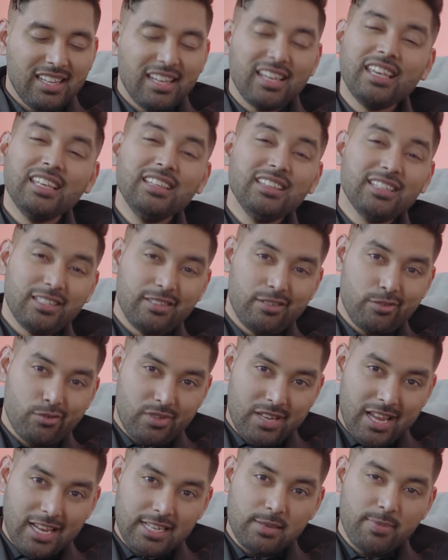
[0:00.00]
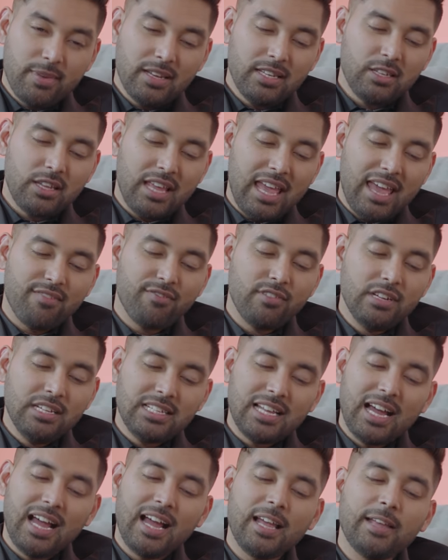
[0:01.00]
in the New Testament, every
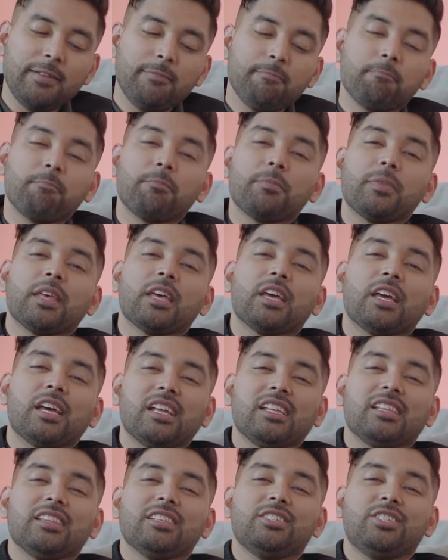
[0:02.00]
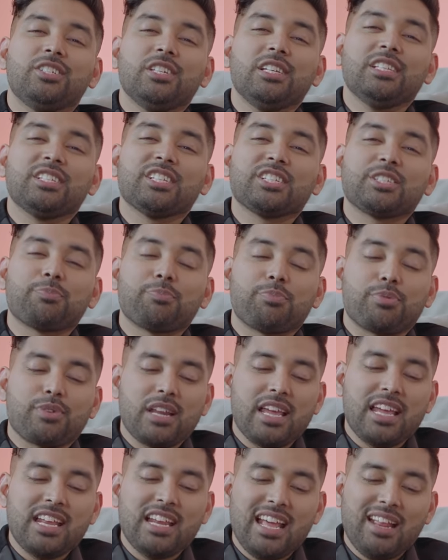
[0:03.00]
time Jesus
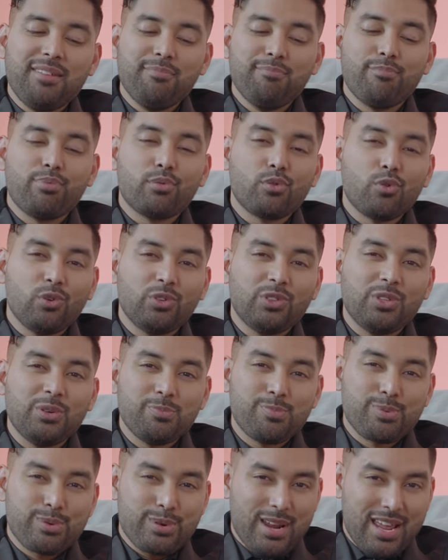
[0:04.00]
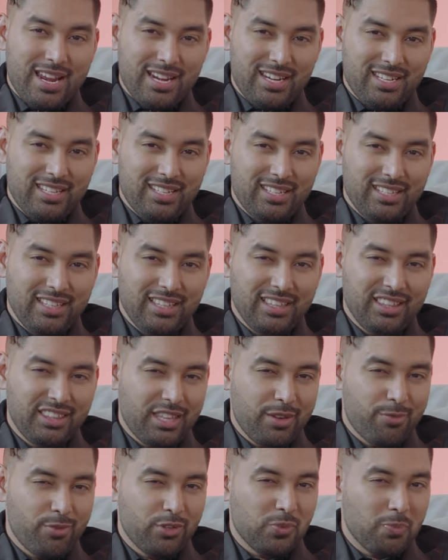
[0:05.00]
prayed and broke the bread,
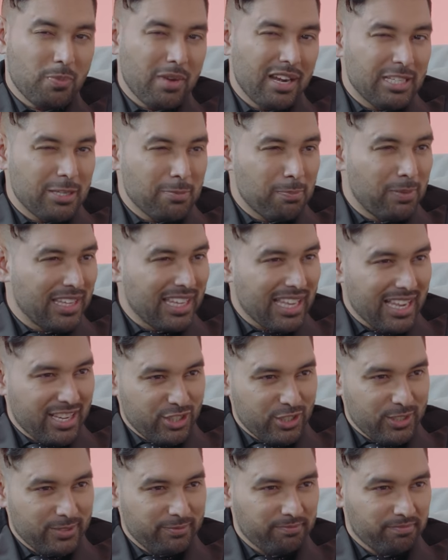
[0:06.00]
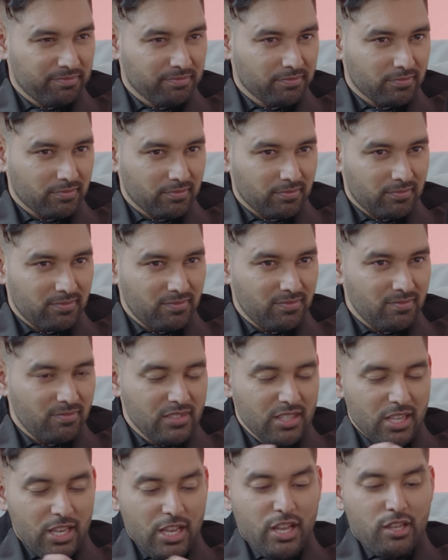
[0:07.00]
there was multiplication.
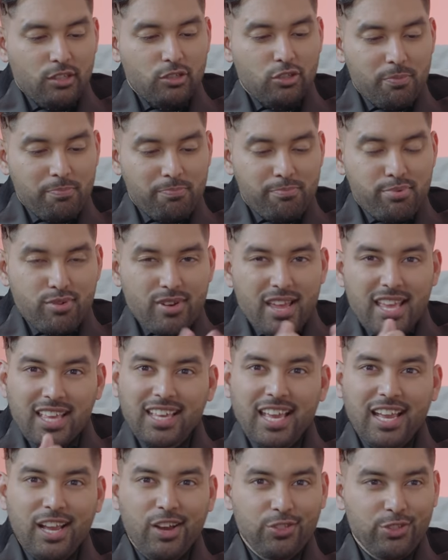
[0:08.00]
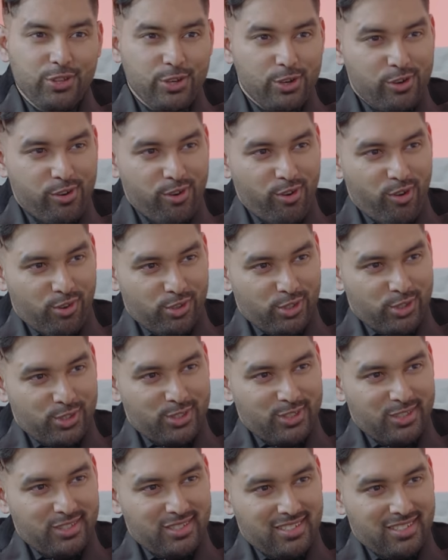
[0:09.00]
So breaking on the cross